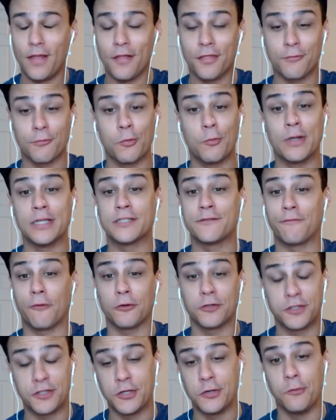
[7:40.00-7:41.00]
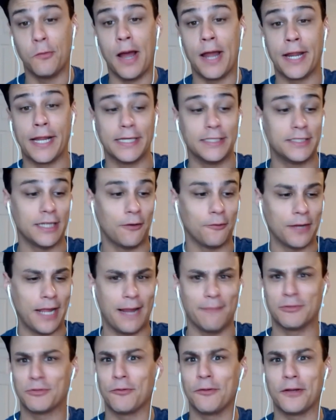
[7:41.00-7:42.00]
his first two NHL
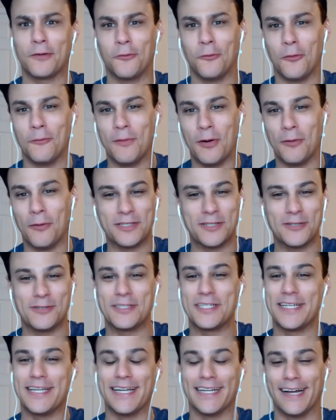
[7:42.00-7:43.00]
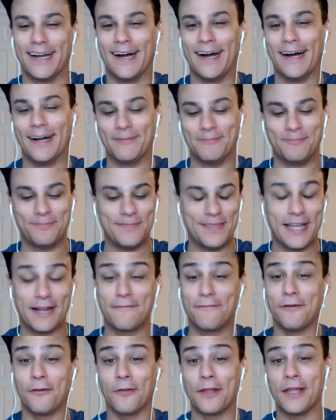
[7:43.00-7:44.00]
games. Really cool moment too, seeing
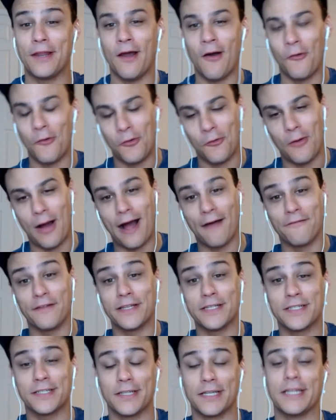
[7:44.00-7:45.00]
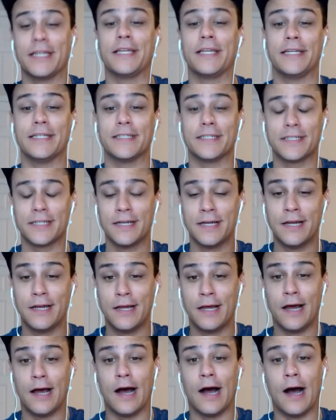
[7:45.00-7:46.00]
Nick Foligno, who obviously he's
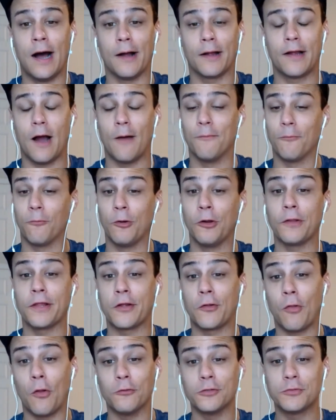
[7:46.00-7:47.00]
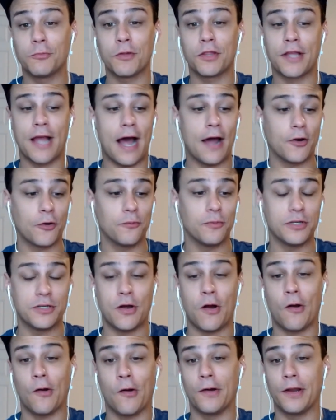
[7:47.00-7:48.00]
come really close with Connor
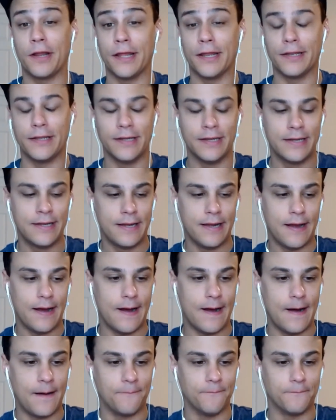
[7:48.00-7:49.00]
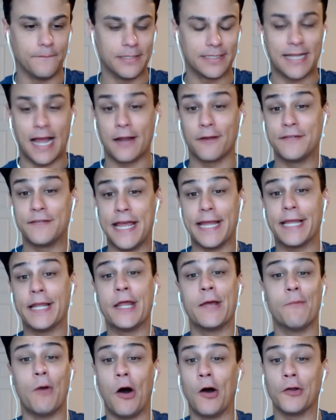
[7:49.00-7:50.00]
Bedard and has kind of taken
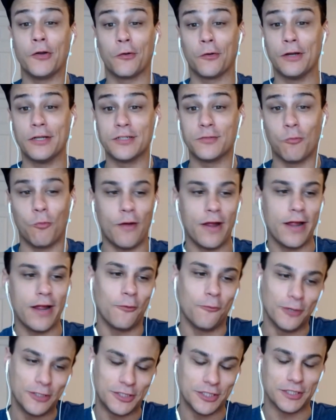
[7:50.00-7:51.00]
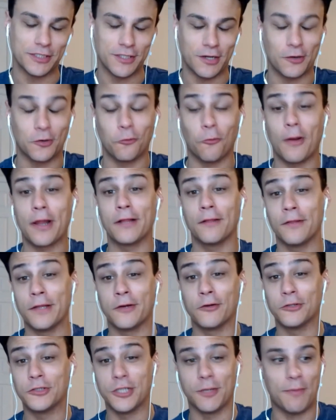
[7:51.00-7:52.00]
him under his wing, which is a great
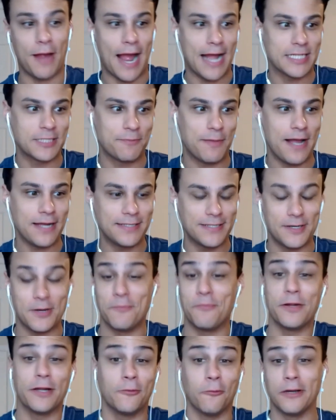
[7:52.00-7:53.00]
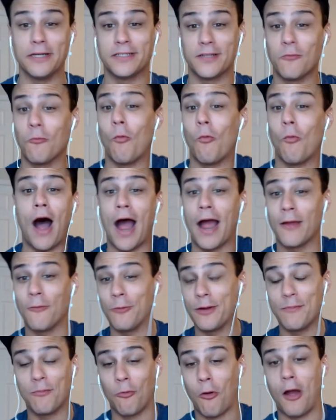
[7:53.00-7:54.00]
leadership aspect and a big reason why
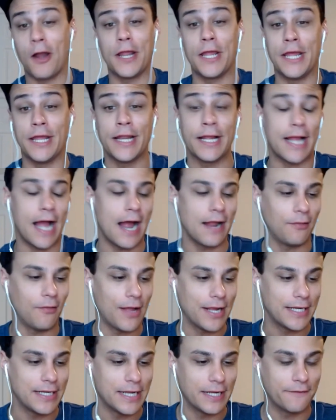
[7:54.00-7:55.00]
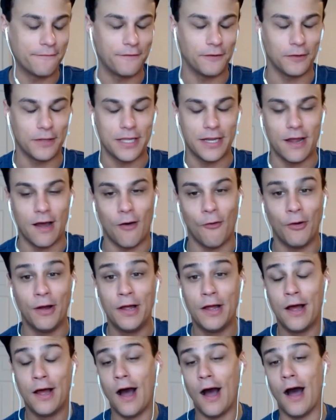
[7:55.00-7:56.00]
we brought in a guy like Nick Foligno.
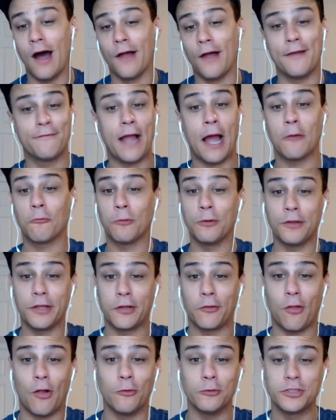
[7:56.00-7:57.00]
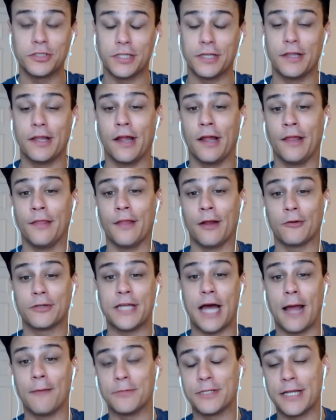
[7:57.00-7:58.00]
They've gotten really close in their
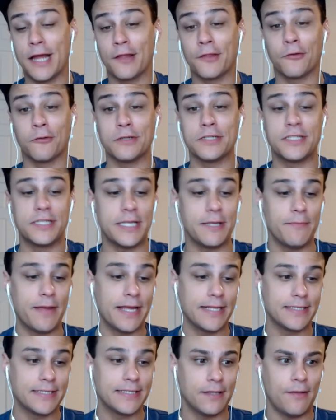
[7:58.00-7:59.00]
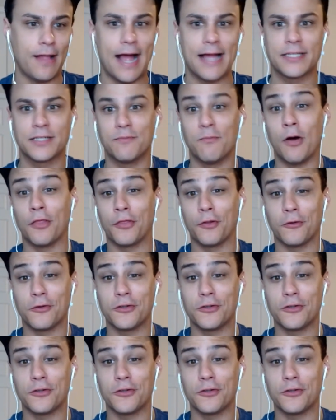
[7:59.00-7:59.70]
time together as teammates the last month or